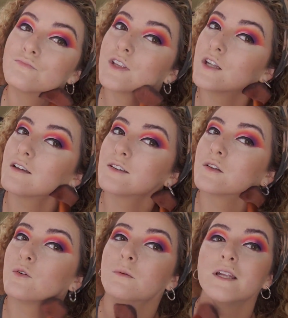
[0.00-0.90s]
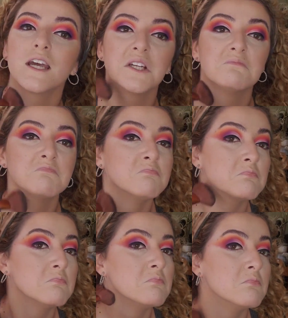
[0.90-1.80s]
And I also go on my neck
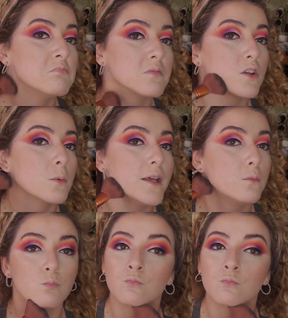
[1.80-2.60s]
a little bit.